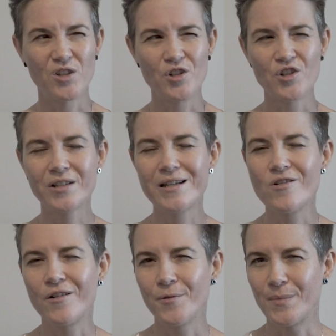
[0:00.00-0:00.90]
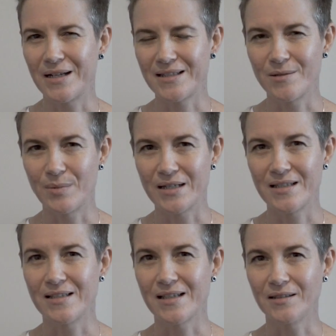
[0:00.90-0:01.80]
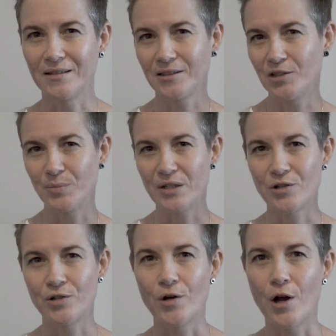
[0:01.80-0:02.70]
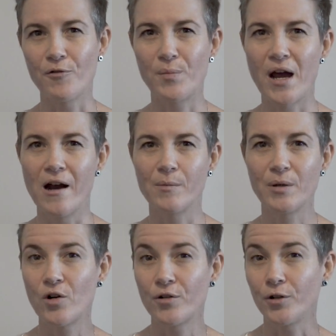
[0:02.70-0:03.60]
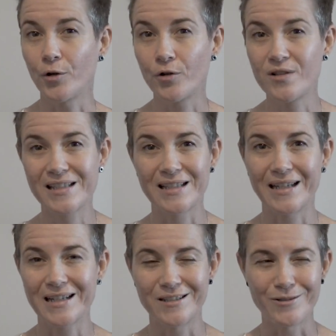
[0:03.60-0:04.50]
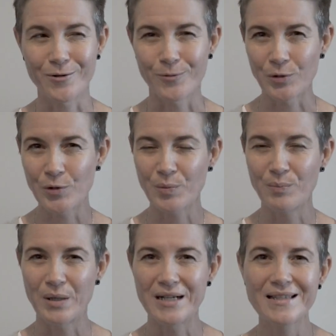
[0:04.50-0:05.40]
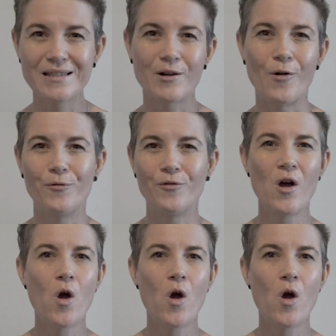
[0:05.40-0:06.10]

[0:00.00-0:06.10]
Usually not the master bus, it's a little bit too overpowering, but on a selected group bus of